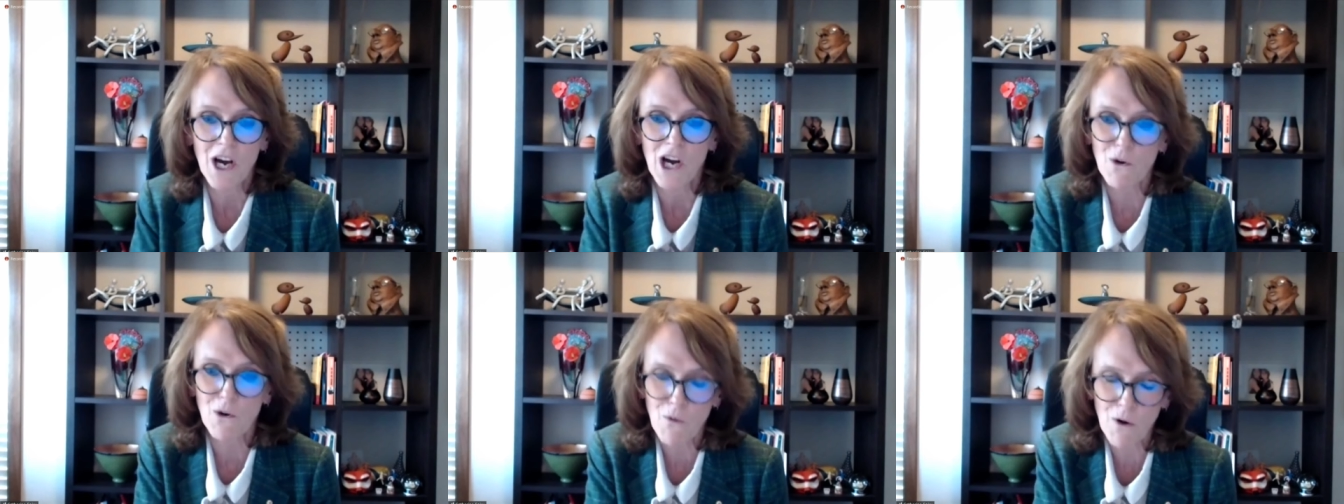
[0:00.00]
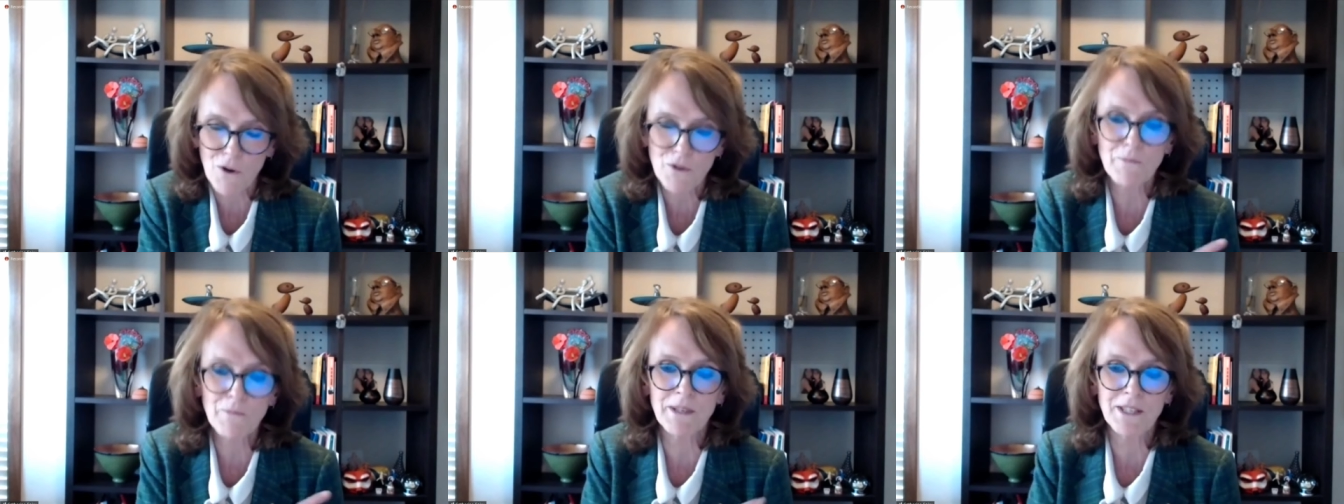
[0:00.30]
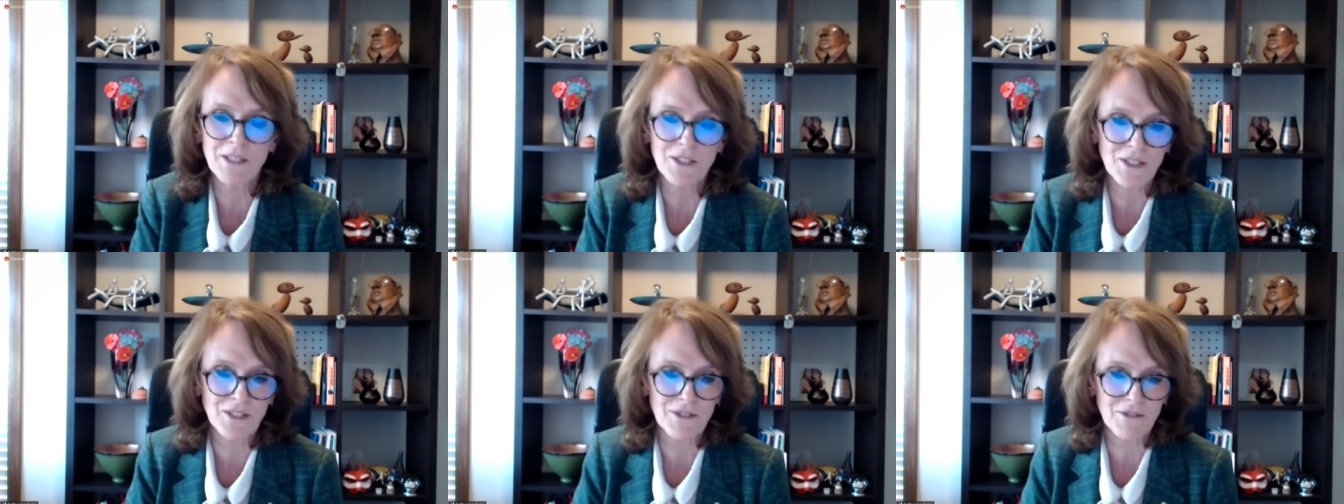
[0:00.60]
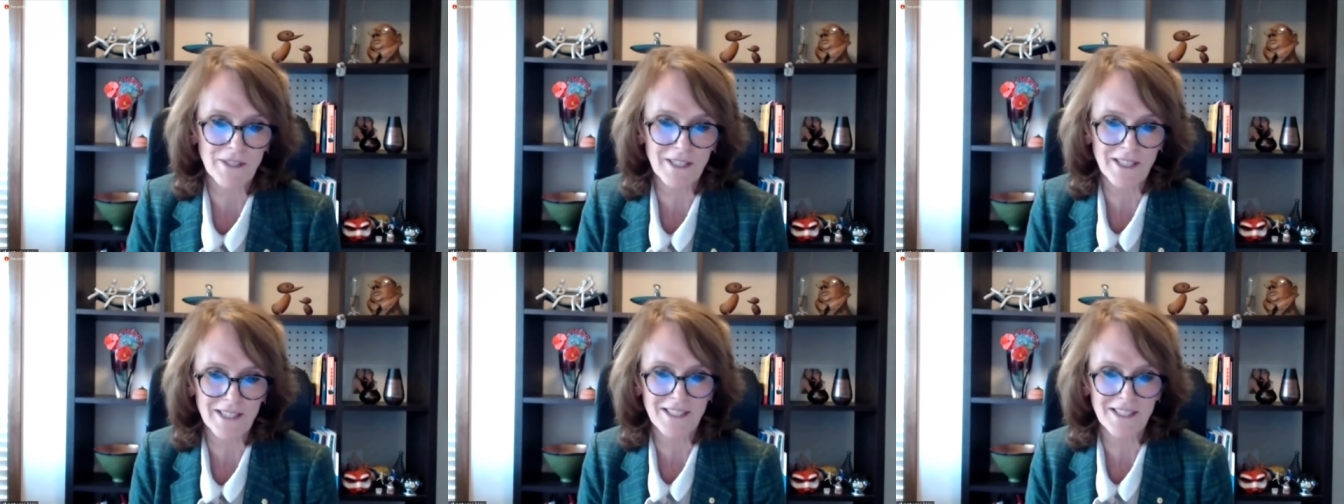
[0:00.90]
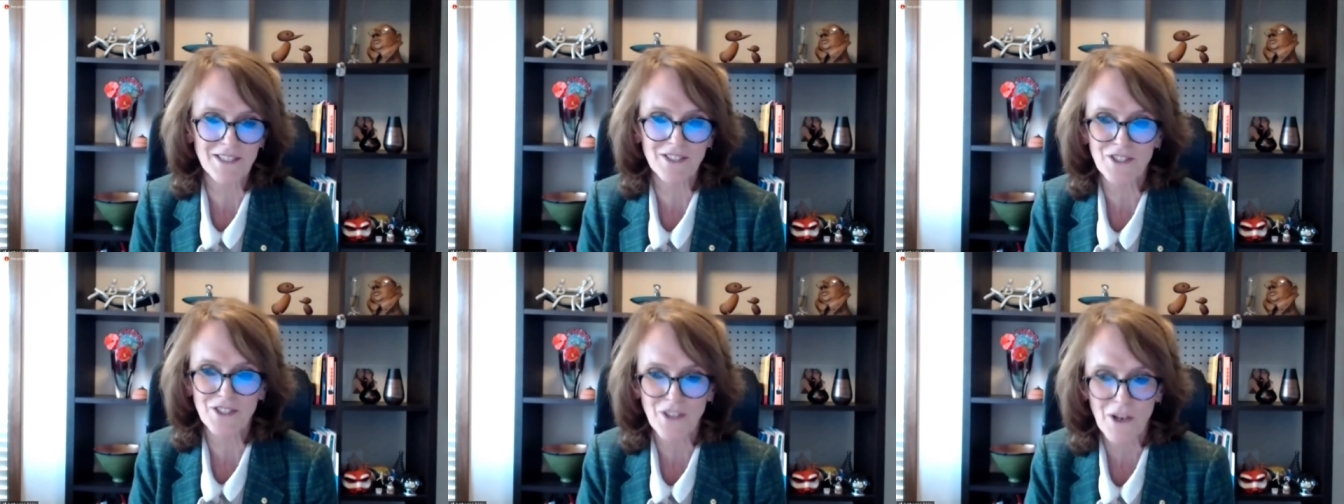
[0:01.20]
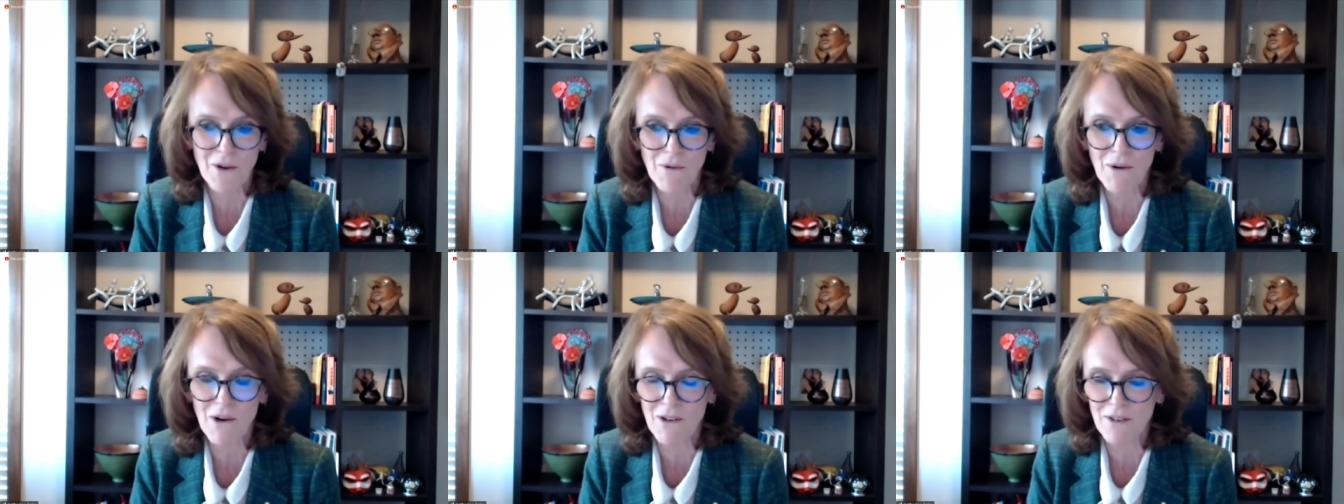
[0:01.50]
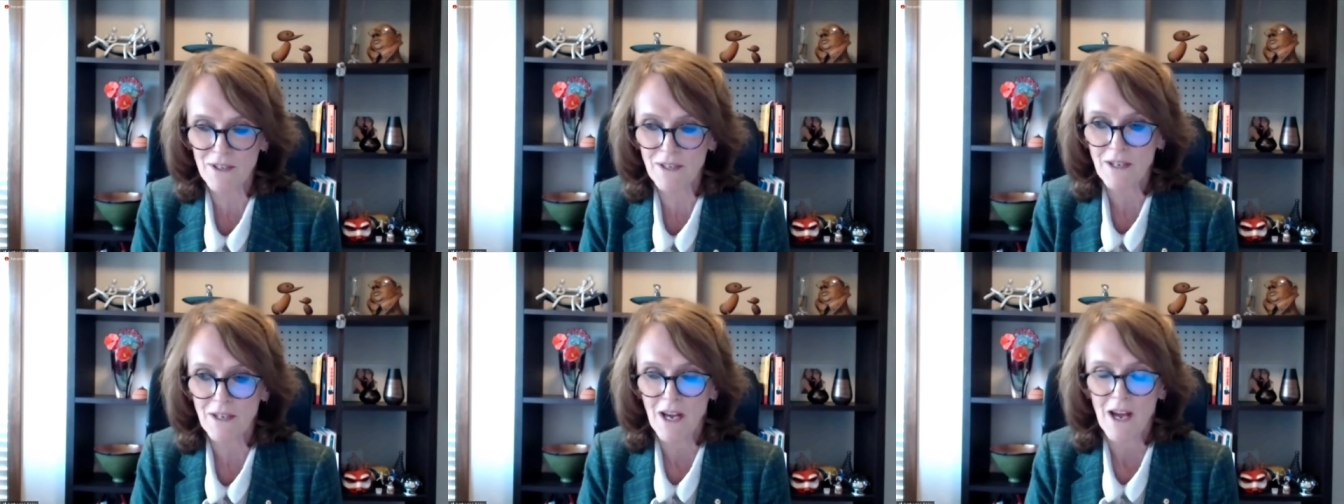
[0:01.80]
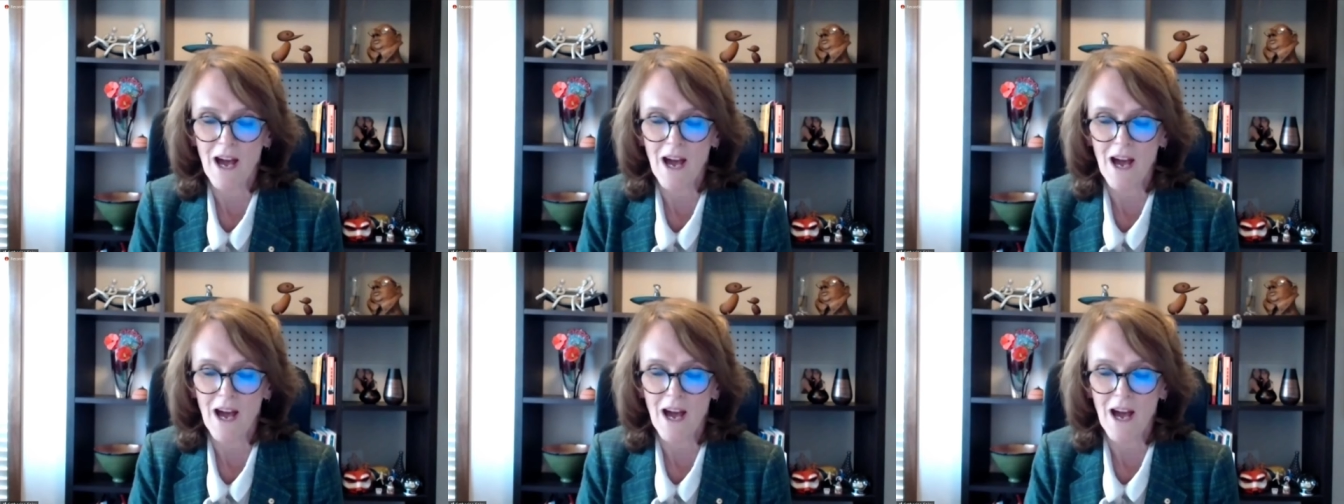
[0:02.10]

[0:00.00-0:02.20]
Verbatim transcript: quantum industries and so on